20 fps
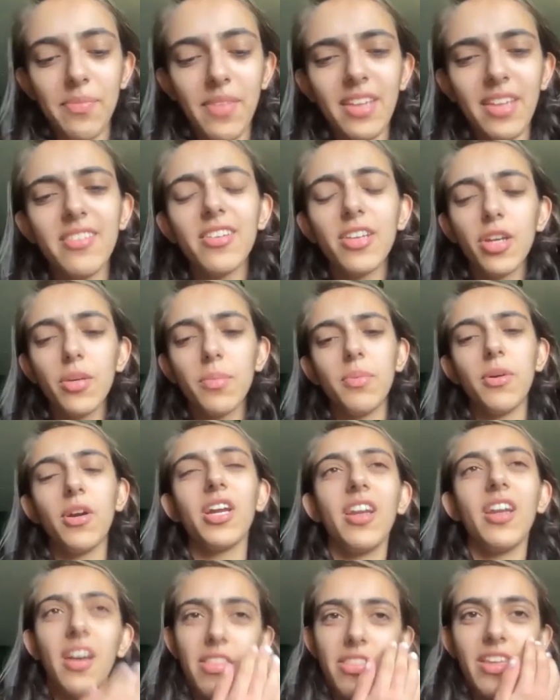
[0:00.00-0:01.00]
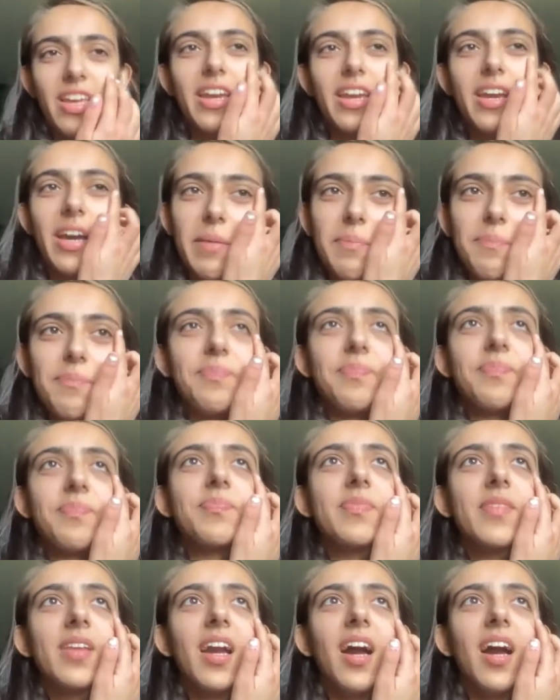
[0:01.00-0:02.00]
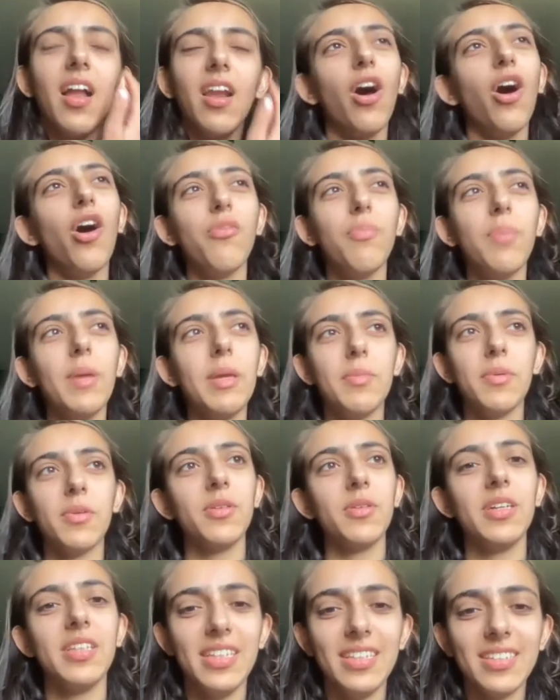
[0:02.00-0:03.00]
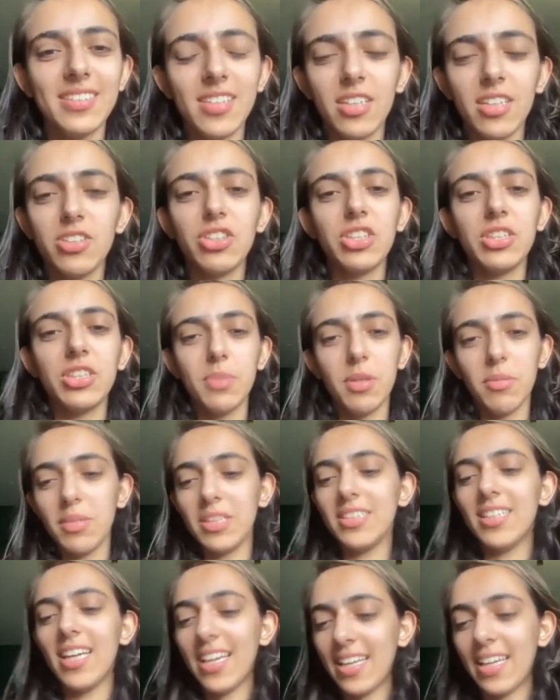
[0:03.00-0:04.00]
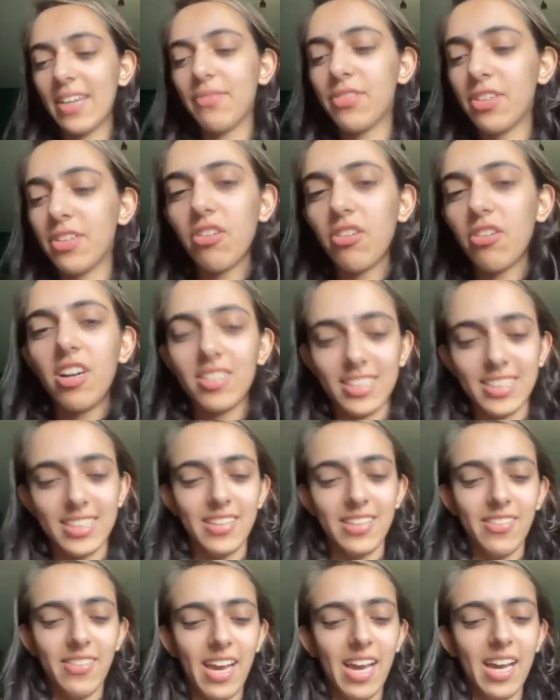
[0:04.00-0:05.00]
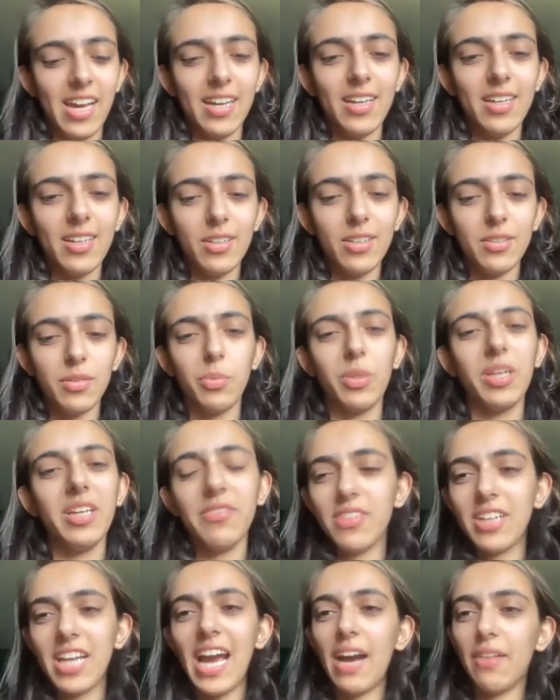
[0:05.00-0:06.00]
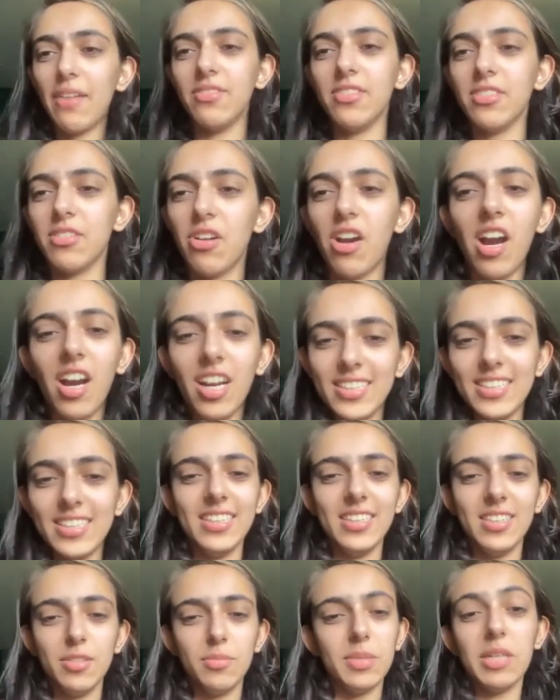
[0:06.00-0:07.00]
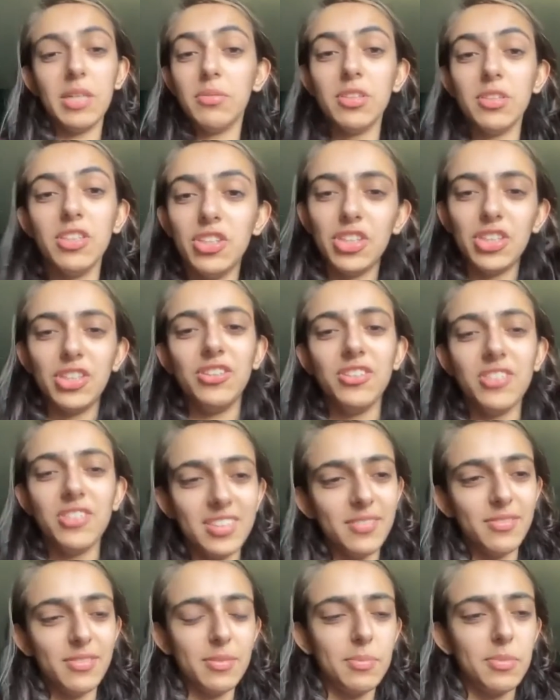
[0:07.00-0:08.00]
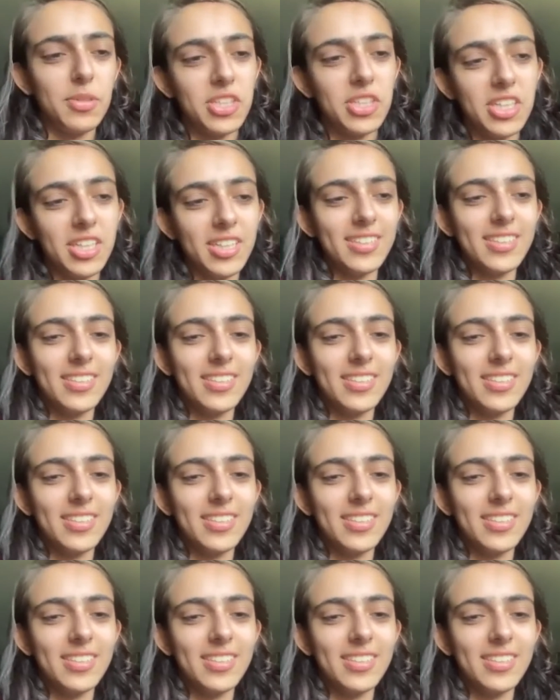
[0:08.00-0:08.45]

that's a good point. I think a lot of people in this country probably take it for granted that we even have variety to be able to choose different products.